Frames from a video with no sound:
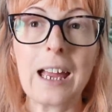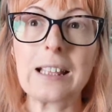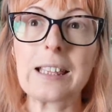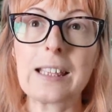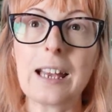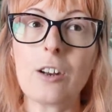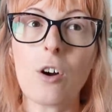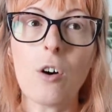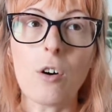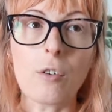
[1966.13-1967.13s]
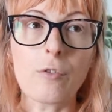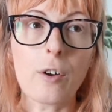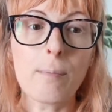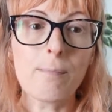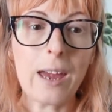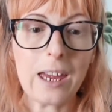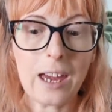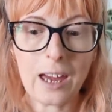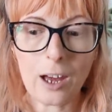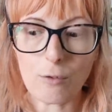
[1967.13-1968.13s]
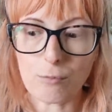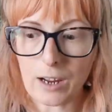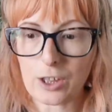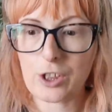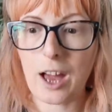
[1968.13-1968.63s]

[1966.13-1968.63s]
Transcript: Instead of making a rich